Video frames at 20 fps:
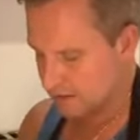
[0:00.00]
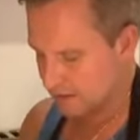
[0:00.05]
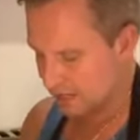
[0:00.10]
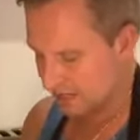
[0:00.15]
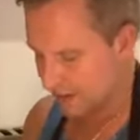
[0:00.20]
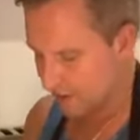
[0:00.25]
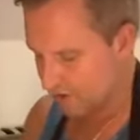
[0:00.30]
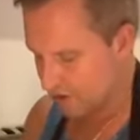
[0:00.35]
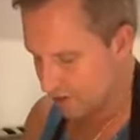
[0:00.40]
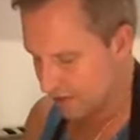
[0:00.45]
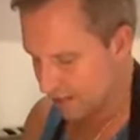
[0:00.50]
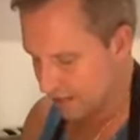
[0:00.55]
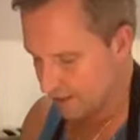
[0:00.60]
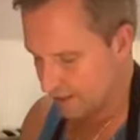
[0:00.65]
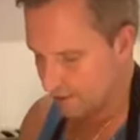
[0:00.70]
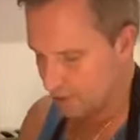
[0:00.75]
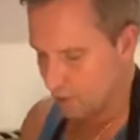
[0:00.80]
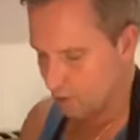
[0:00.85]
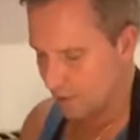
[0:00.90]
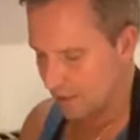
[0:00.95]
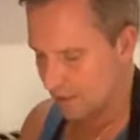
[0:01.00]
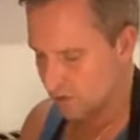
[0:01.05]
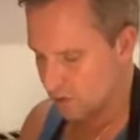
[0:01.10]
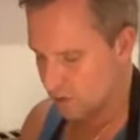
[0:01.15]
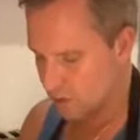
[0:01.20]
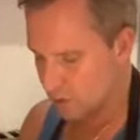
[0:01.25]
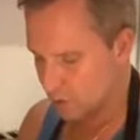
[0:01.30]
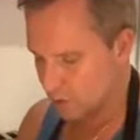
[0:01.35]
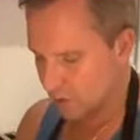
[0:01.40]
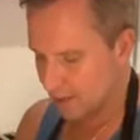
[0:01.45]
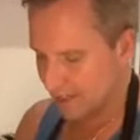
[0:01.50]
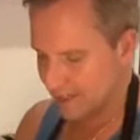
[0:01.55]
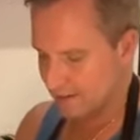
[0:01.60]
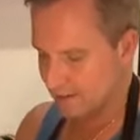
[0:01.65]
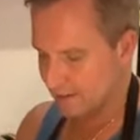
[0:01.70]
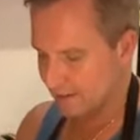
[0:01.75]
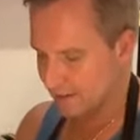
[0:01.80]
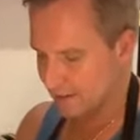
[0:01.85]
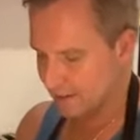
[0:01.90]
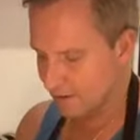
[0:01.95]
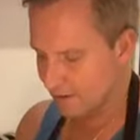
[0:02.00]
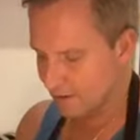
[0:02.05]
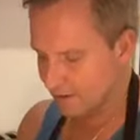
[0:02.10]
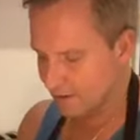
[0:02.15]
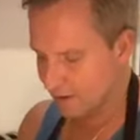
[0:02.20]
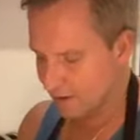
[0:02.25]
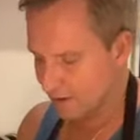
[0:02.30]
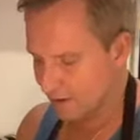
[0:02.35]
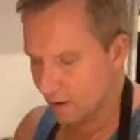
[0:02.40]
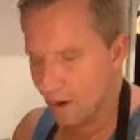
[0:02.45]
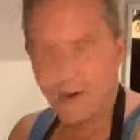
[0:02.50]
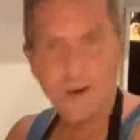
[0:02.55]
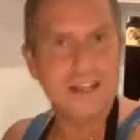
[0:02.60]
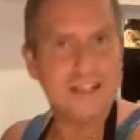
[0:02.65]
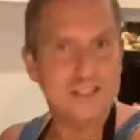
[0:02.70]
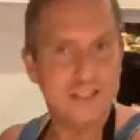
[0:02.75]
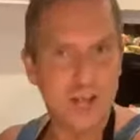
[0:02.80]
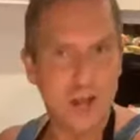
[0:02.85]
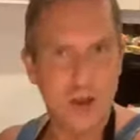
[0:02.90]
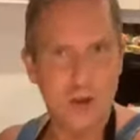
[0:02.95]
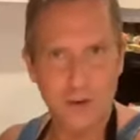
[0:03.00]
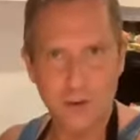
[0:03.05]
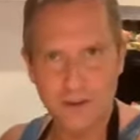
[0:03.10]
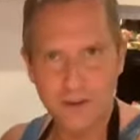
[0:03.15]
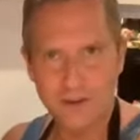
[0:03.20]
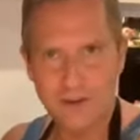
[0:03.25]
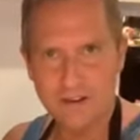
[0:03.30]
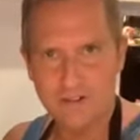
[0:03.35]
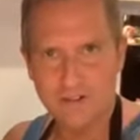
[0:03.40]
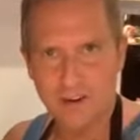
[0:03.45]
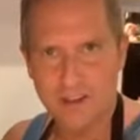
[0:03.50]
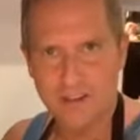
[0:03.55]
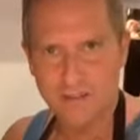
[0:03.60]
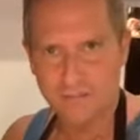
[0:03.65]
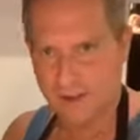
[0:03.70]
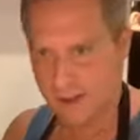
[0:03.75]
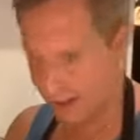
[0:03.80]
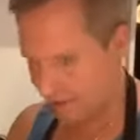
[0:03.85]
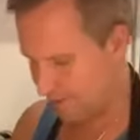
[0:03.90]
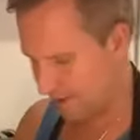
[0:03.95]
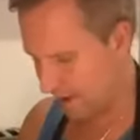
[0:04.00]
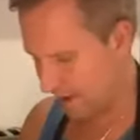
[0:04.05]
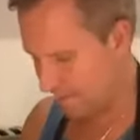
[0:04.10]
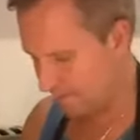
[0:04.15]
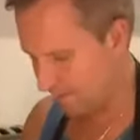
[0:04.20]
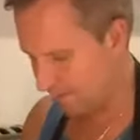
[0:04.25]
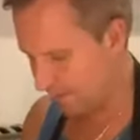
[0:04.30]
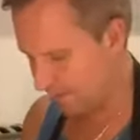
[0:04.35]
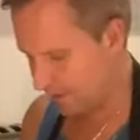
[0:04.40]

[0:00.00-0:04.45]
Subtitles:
Celery, always good to eat on its own, great flavour.